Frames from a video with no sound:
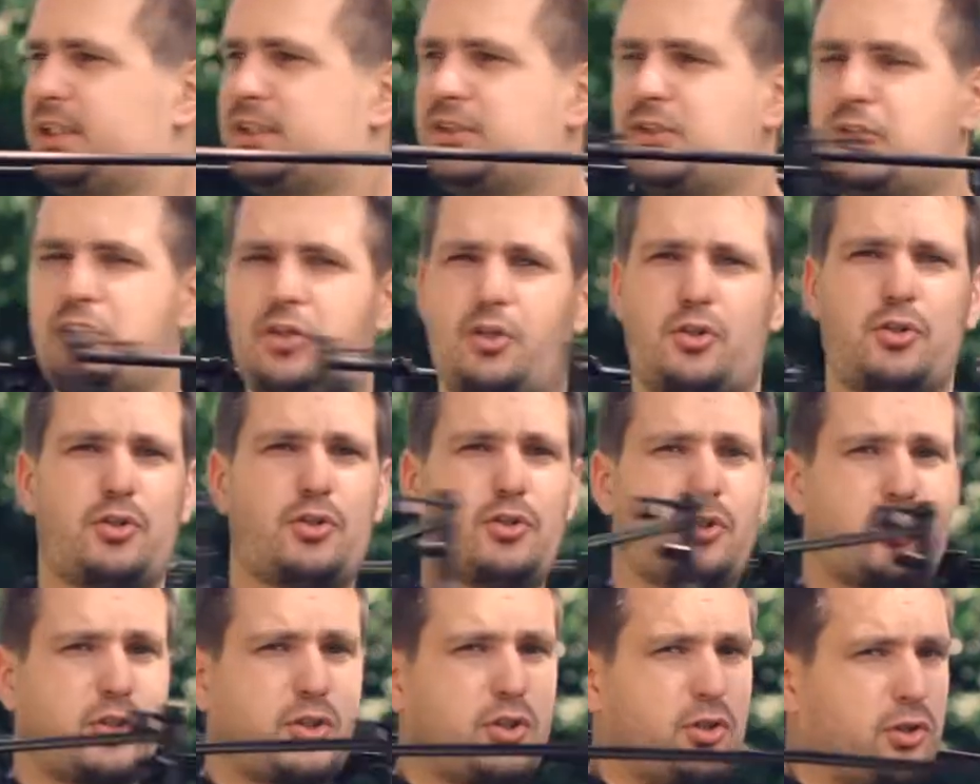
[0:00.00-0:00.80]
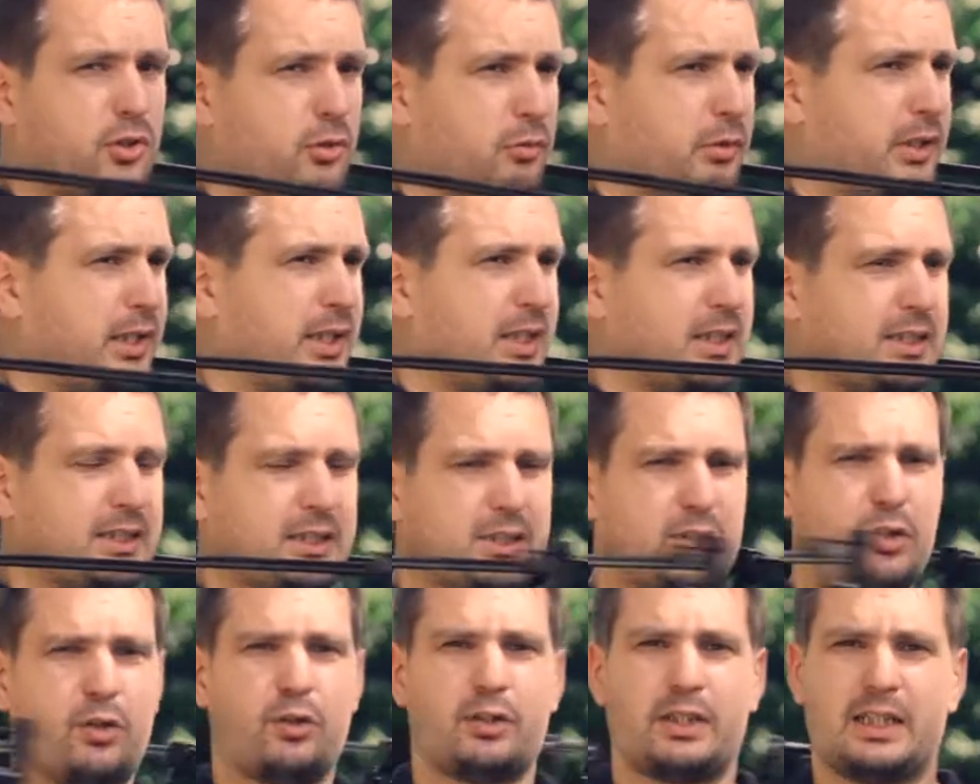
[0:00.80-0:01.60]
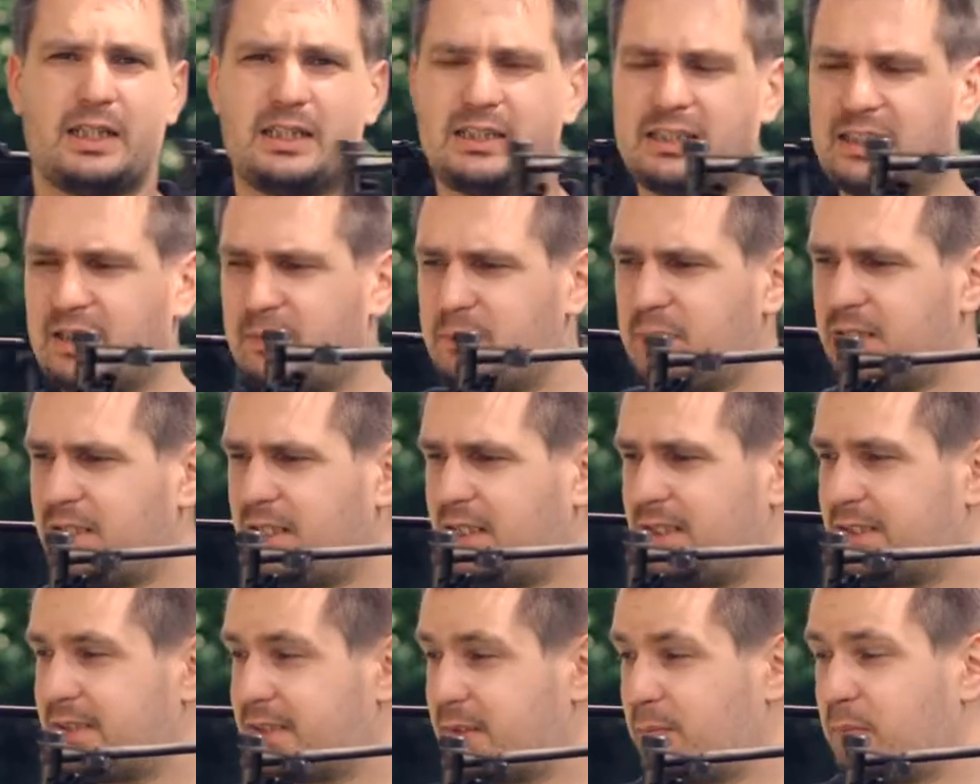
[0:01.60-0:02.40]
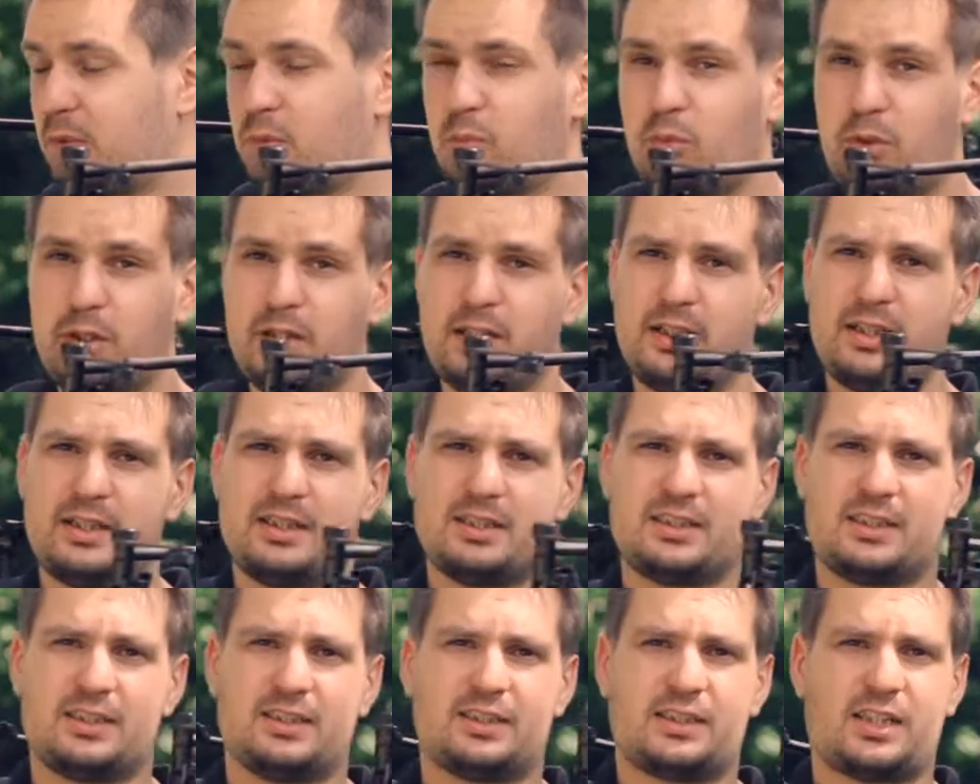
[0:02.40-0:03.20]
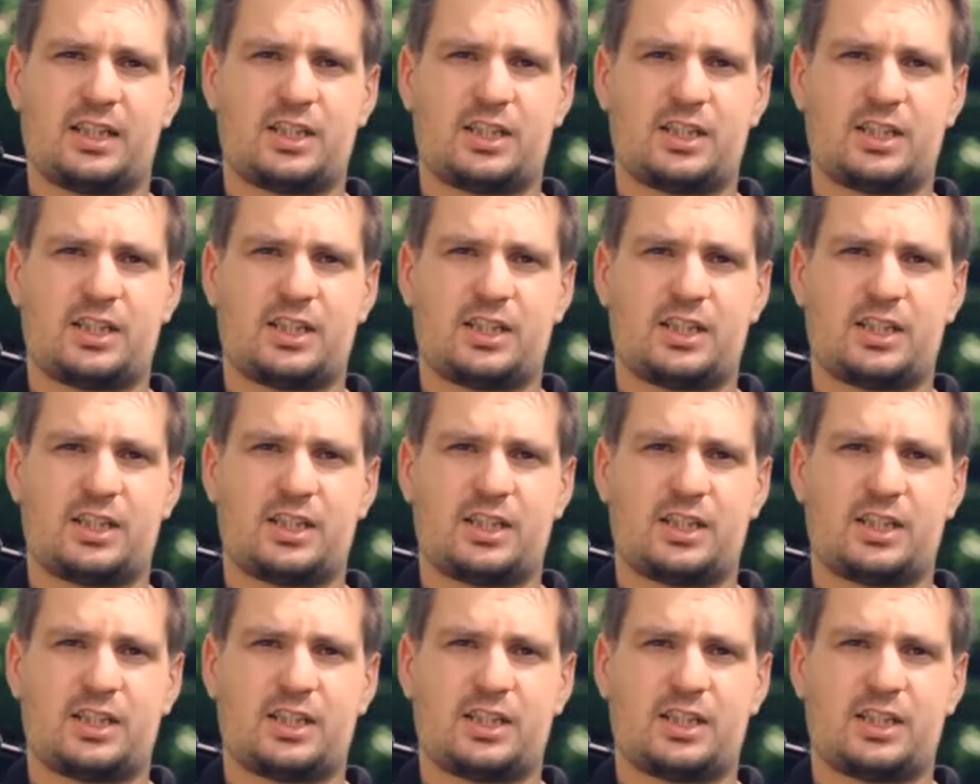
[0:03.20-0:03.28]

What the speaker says: It's not a usual shoulder rig, it's not a stabilizer, but what it is,